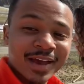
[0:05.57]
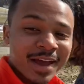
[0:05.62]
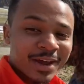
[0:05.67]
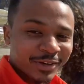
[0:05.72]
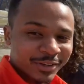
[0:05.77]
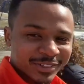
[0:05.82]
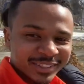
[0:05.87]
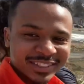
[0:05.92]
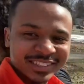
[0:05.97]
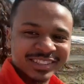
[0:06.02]

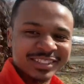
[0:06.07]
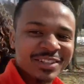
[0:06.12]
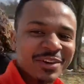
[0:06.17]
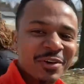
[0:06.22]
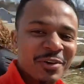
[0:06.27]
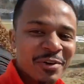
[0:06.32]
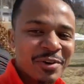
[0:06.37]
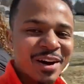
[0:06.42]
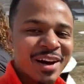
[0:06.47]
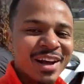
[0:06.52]
Akron.
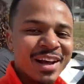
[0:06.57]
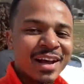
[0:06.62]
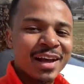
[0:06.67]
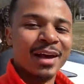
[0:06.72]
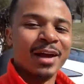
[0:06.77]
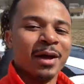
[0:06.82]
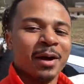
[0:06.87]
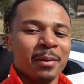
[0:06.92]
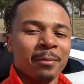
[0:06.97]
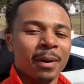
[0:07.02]
So
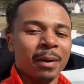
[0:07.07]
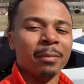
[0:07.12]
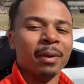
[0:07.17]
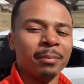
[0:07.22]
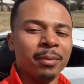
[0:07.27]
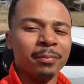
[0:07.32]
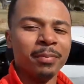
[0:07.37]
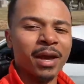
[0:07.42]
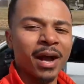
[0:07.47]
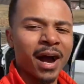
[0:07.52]
my
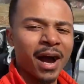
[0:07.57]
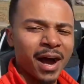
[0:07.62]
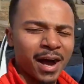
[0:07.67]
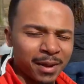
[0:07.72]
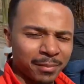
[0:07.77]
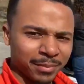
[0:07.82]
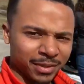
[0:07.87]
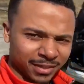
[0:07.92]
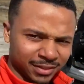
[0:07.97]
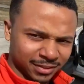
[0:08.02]
baby
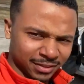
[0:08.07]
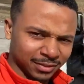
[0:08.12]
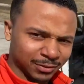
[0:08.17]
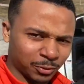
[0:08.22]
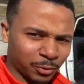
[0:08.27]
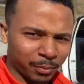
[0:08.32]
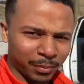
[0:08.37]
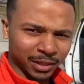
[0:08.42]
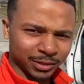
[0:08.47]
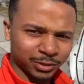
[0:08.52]
behind me,
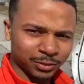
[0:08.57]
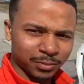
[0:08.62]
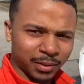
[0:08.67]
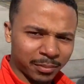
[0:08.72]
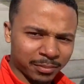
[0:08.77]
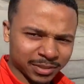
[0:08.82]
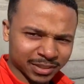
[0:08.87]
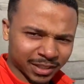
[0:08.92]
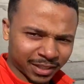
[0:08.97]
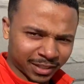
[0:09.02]
well my two
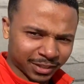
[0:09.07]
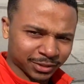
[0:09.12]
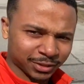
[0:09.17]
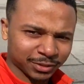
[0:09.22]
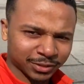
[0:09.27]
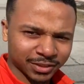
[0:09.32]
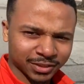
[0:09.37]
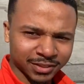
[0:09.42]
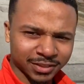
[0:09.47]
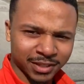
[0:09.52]
babies I guess
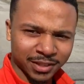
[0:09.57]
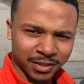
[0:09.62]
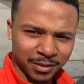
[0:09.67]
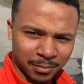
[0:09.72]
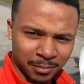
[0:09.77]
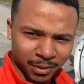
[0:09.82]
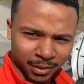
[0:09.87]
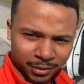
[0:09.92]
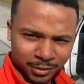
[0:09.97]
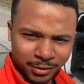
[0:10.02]
you should say,
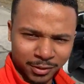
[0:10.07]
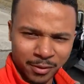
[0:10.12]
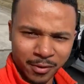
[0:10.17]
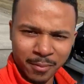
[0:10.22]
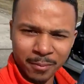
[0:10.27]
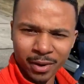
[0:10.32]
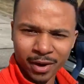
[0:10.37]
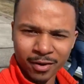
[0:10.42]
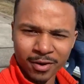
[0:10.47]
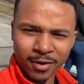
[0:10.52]
my girl
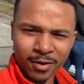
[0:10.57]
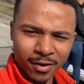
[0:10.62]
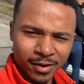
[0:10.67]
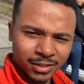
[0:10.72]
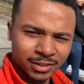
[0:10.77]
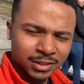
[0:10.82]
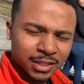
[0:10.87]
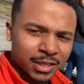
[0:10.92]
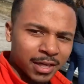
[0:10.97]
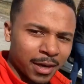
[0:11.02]
and my
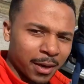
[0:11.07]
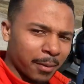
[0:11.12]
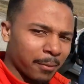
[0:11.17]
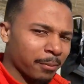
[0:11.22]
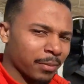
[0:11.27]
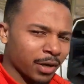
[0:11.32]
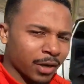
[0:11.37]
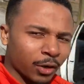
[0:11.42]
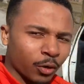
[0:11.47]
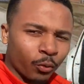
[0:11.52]
car.
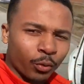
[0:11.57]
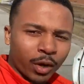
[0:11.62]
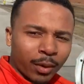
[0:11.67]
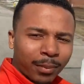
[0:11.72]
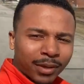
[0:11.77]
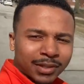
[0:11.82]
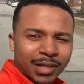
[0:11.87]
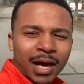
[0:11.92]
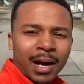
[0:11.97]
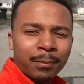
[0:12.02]
But we're
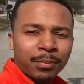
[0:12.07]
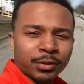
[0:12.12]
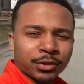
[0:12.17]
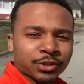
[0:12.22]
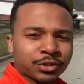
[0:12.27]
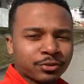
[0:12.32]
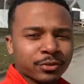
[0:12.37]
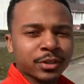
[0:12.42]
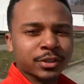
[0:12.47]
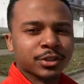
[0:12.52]
about to hop on
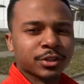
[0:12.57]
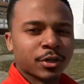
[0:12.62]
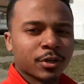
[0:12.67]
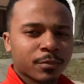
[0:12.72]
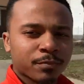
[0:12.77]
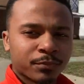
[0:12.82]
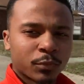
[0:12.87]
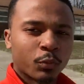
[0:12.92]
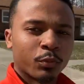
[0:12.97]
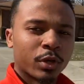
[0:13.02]
the street,
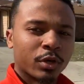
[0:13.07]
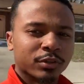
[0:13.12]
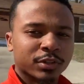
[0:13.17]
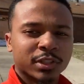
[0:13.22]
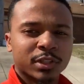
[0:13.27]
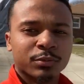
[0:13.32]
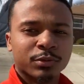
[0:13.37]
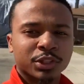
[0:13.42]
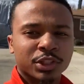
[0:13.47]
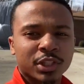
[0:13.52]
y'all. We're gonna
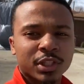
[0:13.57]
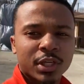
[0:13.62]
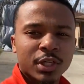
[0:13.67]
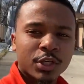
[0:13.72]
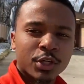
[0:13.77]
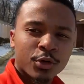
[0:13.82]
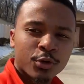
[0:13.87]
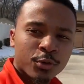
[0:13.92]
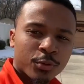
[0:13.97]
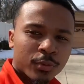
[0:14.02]
see what she
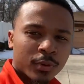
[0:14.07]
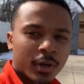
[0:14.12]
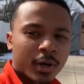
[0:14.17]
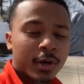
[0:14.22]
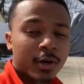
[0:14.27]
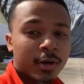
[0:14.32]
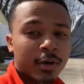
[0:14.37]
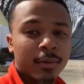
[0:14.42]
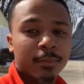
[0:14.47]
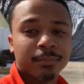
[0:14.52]
can do
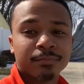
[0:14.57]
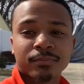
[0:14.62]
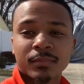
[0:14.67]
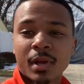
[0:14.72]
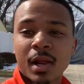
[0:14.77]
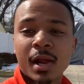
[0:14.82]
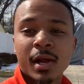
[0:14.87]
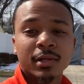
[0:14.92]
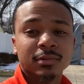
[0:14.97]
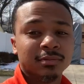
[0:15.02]
um,
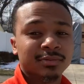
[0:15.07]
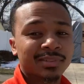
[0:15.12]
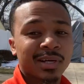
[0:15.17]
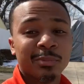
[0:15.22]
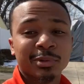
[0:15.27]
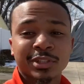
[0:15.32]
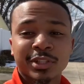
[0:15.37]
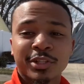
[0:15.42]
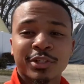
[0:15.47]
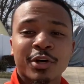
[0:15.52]
and I'm
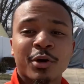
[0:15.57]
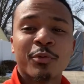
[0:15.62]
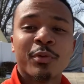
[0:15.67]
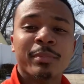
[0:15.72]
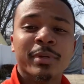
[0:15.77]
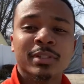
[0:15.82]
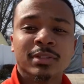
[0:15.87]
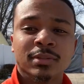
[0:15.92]
gonna take y'all with me.